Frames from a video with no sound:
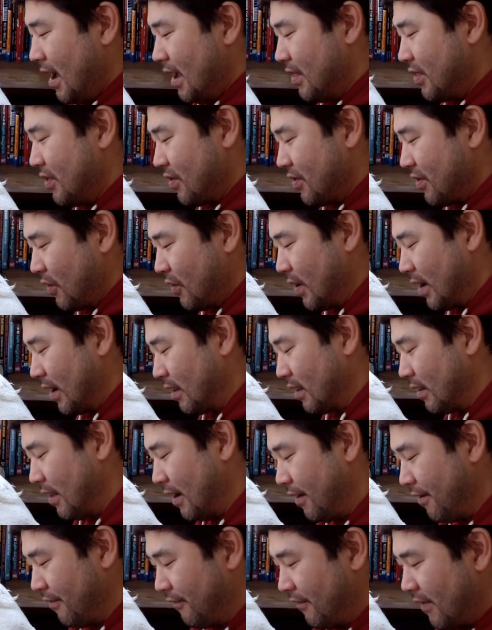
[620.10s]
Just a quick
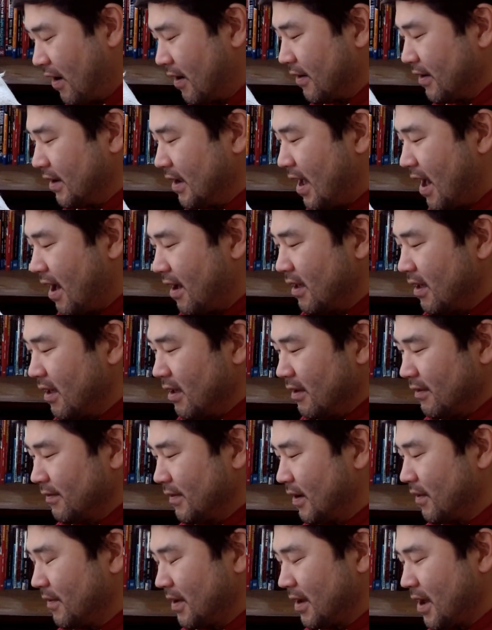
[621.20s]
clarifier. Yeah,
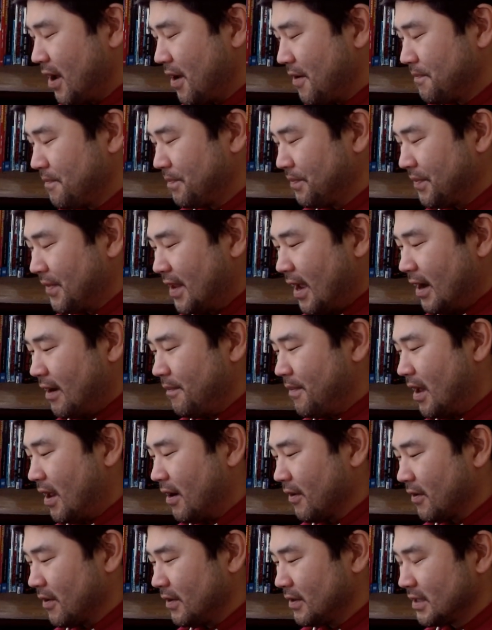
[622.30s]
here we go. Nine of
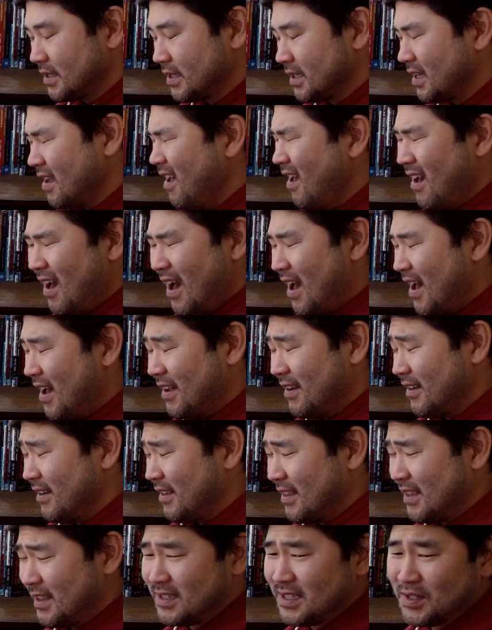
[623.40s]
Pentacles.
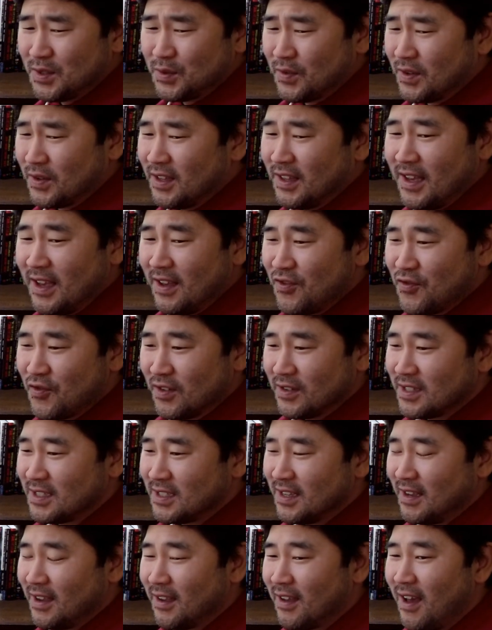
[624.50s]
This is really
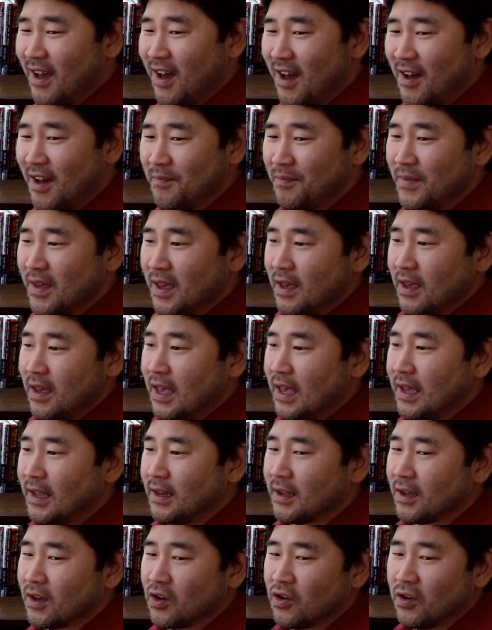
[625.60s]
interesting.
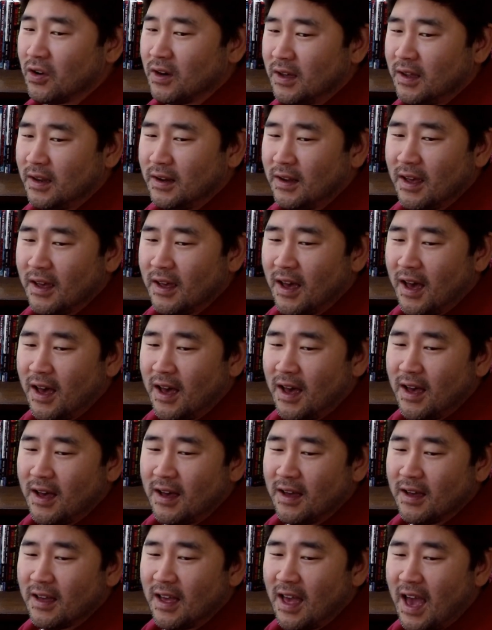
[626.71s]
It could
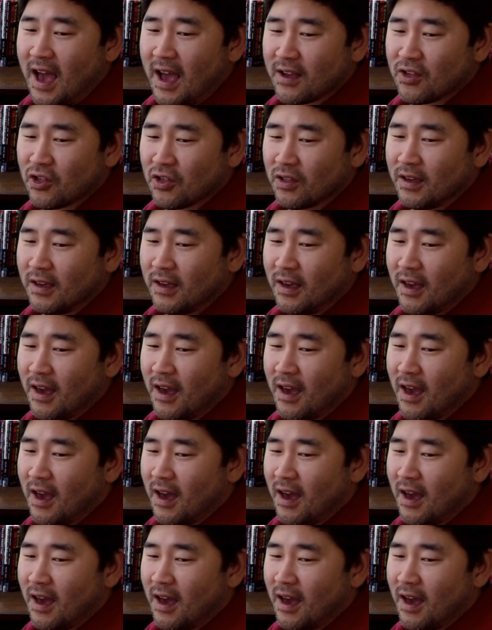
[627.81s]
actually.